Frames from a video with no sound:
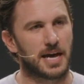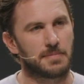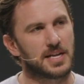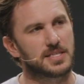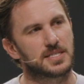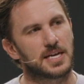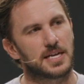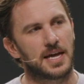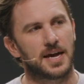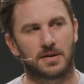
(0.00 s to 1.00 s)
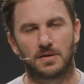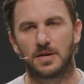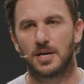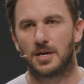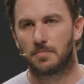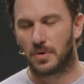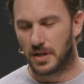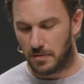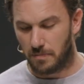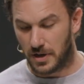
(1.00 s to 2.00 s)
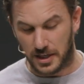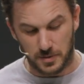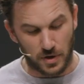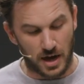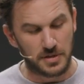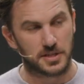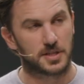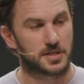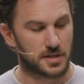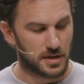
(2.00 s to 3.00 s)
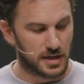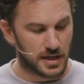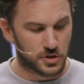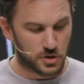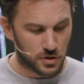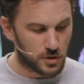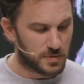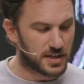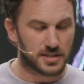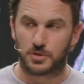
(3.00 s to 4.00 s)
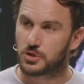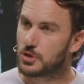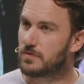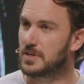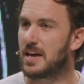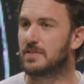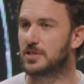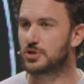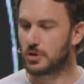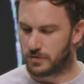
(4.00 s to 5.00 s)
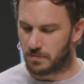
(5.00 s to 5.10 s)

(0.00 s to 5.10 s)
I may not see it now, but his promise is true, because it was true for David, it's true for